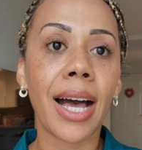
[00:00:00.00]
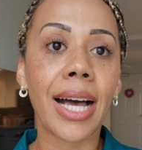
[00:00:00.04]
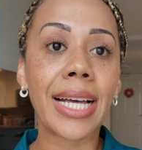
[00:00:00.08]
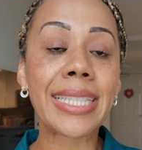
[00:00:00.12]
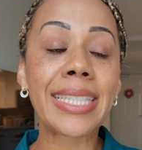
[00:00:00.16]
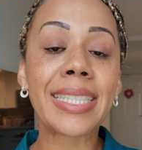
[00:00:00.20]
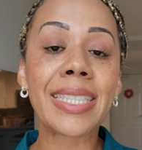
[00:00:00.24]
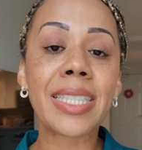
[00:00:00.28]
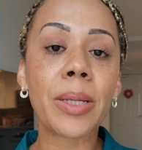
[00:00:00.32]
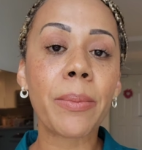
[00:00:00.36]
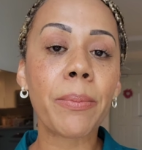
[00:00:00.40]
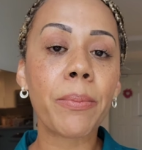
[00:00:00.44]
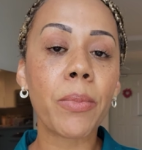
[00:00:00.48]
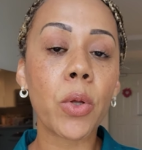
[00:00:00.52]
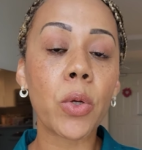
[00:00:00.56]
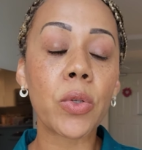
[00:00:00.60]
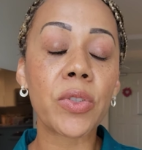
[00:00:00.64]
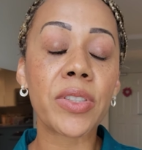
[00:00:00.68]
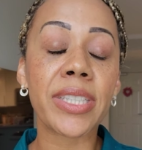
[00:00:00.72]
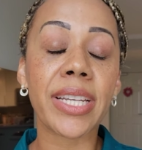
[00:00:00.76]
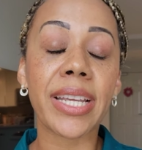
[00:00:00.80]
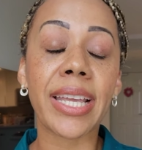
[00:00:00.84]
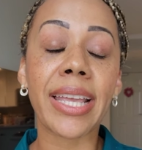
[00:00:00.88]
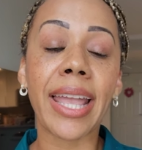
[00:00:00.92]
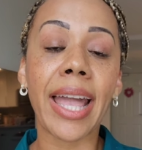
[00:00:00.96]

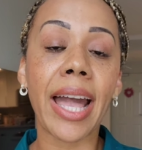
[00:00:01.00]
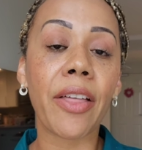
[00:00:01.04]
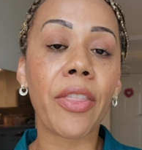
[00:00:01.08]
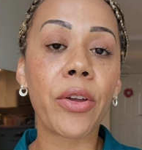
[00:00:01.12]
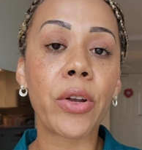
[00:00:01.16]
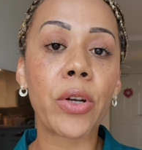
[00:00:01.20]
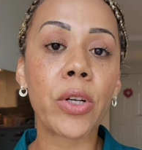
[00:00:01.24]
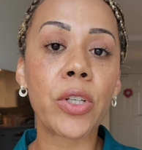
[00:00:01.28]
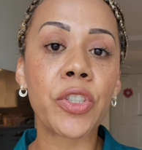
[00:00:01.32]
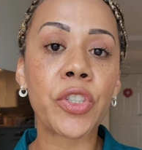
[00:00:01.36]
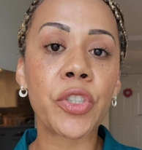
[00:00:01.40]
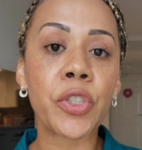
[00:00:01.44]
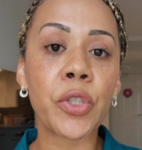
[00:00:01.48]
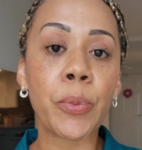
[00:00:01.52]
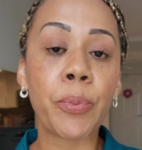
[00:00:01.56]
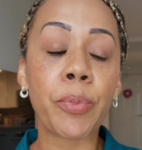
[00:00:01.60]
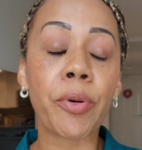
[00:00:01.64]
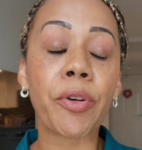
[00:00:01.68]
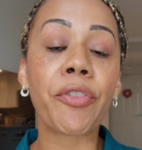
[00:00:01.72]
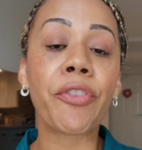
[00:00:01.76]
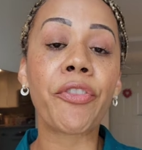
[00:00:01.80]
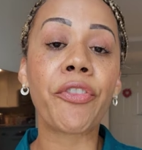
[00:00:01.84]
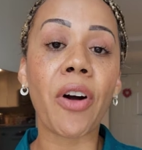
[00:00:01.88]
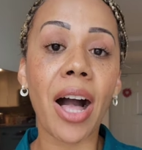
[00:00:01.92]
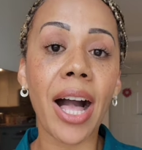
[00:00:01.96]
assemble together to
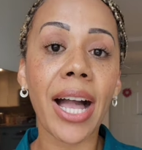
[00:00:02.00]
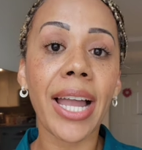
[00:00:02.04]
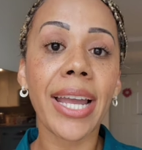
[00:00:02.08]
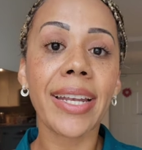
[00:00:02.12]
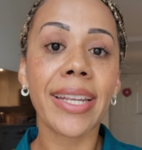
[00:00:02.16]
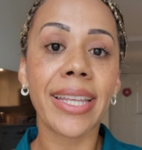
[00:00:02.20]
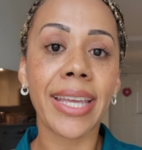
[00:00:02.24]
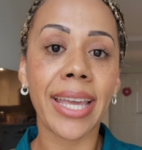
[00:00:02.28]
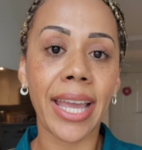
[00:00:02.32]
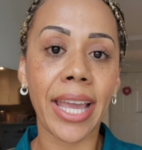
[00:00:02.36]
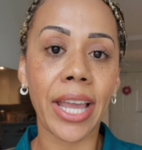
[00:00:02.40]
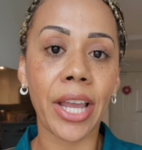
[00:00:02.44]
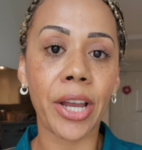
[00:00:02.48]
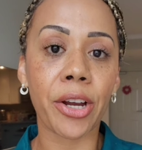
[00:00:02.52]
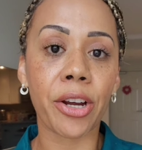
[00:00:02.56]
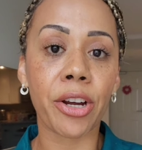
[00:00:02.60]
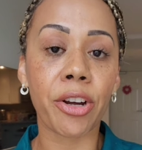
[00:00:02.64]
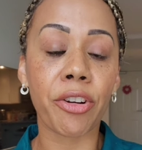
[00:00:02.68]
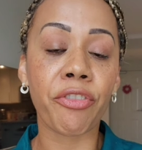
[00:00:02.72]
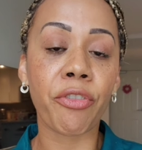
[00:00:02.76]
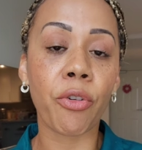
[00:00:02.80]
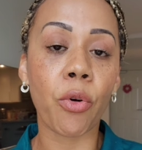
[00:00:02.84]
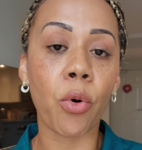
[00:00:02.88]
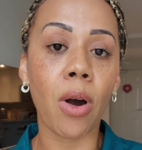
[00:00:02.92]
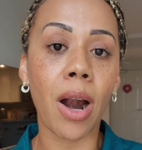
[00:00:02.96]
provide
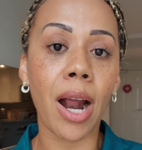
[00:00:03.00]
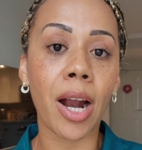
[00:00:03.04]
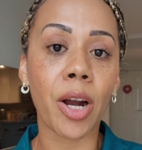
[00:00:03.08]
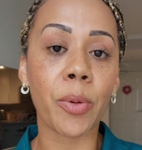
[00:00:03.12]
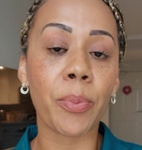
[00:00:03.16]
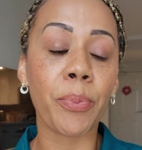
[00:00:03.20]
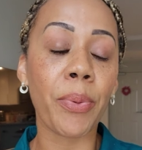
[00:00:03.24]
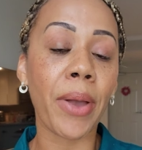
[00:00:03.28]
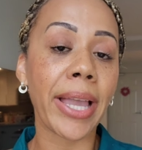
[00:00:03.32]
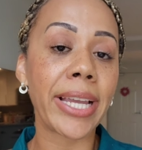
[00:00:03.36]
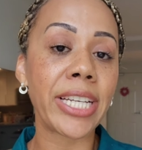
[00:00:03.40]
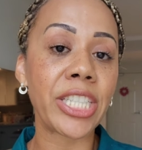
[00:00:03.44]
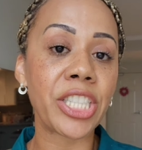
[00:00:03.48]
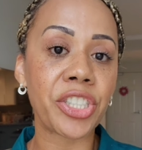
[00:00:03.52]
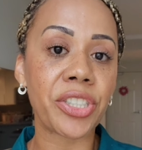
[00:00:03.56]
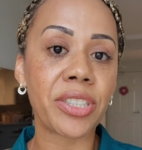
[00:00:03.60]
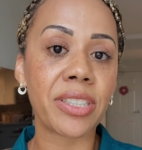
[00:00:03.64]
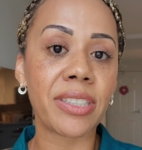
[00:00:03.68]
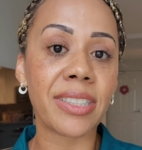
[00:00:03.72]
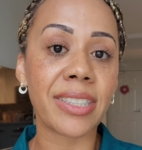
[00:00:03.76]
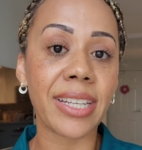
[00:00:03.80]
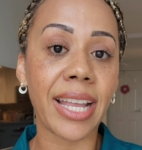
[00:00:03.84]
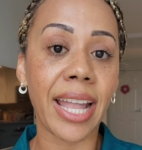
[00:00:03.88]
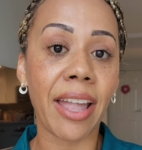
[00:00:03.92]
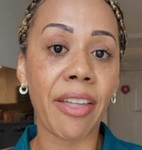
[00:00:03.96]
care for our
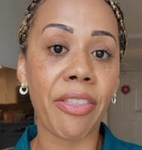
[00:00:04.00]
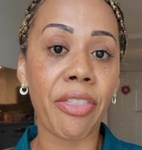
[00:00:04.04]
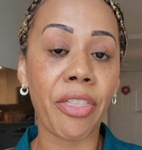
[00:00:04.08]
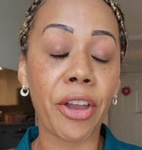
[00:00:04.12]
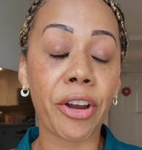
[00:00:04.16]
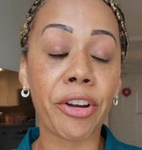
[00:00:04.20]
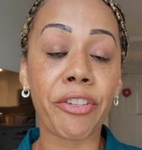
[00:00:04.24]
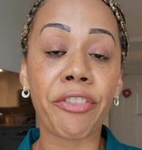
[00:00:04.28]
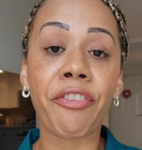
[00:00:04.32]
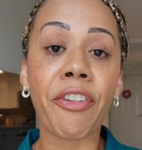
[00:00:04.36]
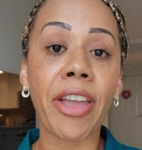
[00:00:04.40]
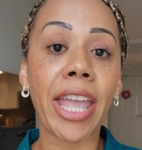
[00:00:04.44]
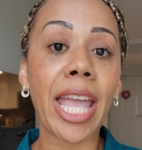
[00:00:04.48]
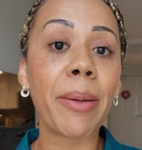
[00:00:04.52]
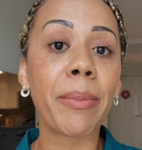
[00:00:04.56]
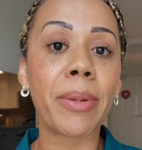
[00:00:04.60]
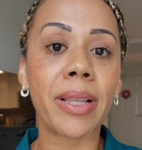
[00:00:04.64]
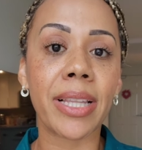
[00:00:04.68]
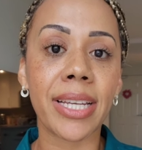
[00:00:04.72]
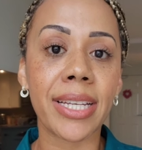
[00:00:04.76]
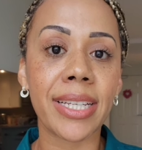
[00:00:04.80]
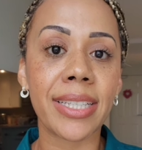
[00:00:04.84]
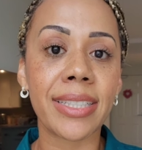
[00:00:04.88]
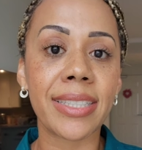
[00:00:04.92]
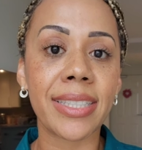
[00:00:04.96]
patients and their
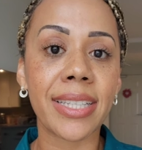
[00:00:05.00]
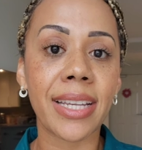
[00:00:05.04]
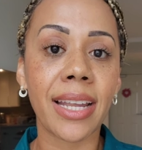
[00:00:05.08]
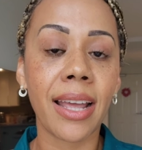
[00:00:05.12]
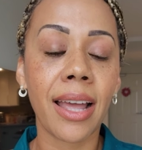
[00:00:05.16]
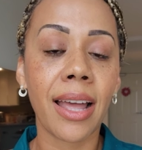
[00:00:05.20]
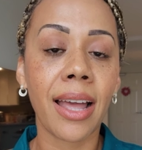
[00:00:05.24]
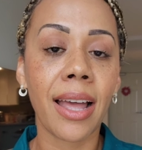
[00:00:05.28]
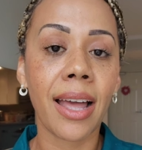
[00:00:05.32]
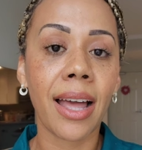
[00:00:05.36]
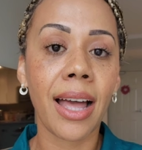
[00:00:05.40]
families.